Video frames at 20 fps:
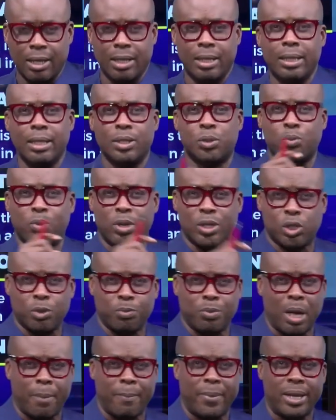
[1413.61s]
This one should
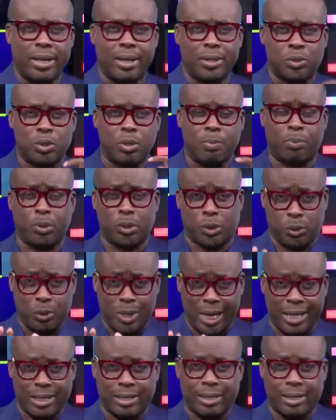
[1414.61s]
be amended to import. Tonight,